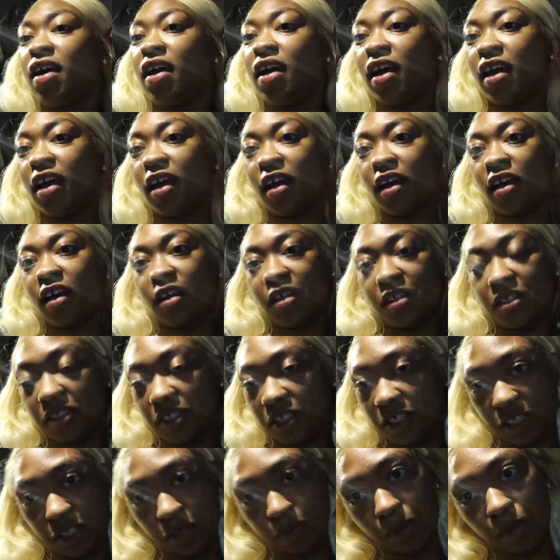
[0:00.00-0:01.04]
and
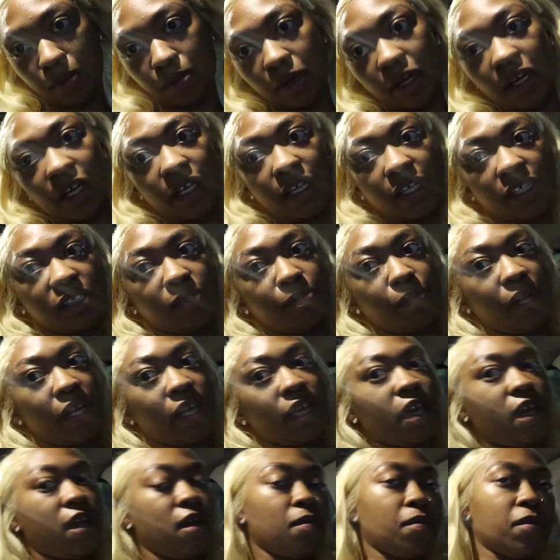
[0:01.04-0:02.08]
just be bringing this big
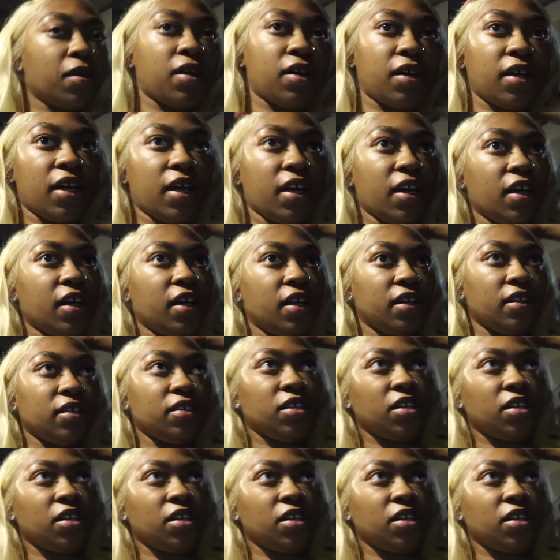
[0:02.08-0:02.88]
camera in.